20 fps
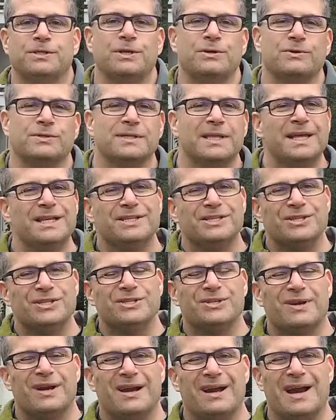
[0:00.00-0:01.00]
those
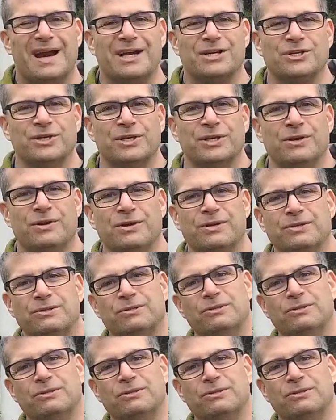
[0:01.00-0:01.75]
lenses are actually going to